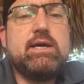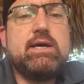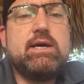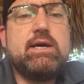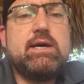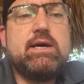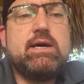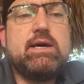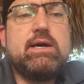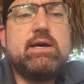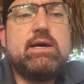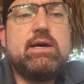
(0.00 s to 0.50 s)

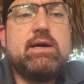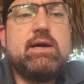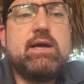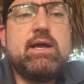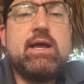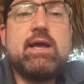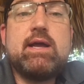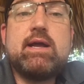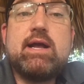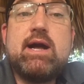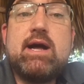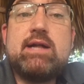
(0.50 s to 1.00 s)
Uh,
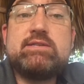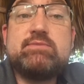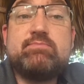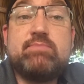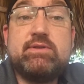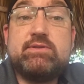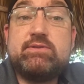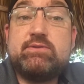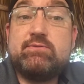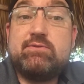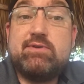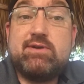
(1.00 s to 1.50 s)
and God's
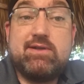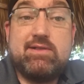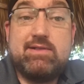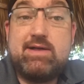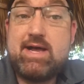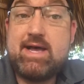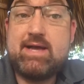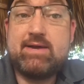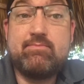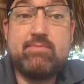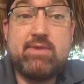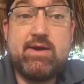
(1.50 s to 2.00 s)
been doing a
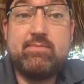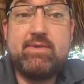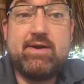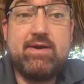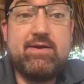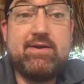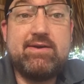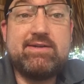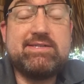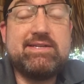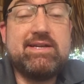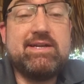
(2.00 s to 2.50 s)
lot in my
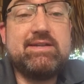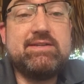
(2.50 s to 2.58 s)
marriage.